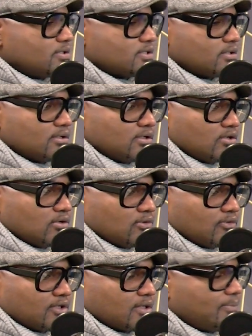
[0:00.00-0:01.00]

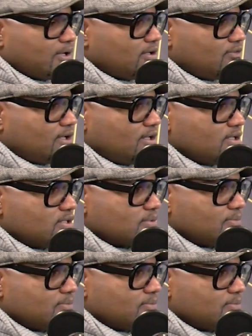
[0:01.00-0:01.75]
the competitive edge.